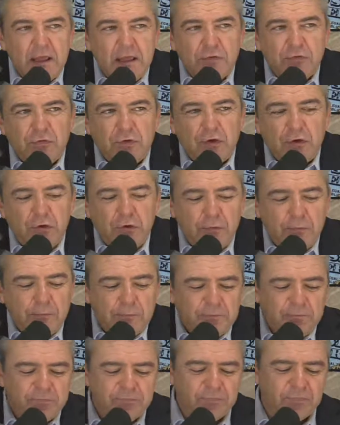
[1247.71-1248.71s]
So
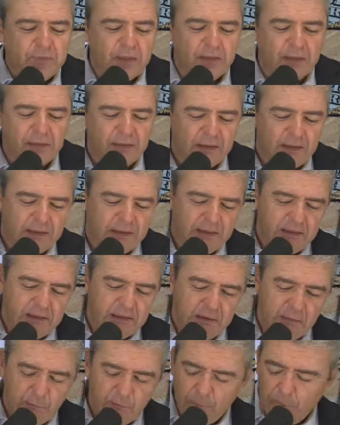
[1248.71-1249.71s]

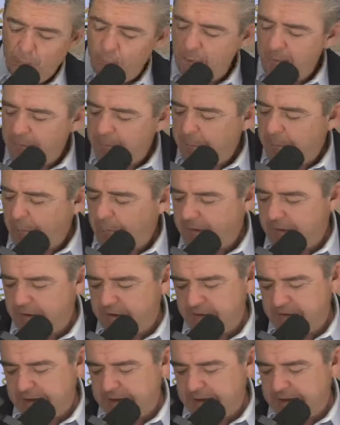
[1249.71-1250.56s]
one point,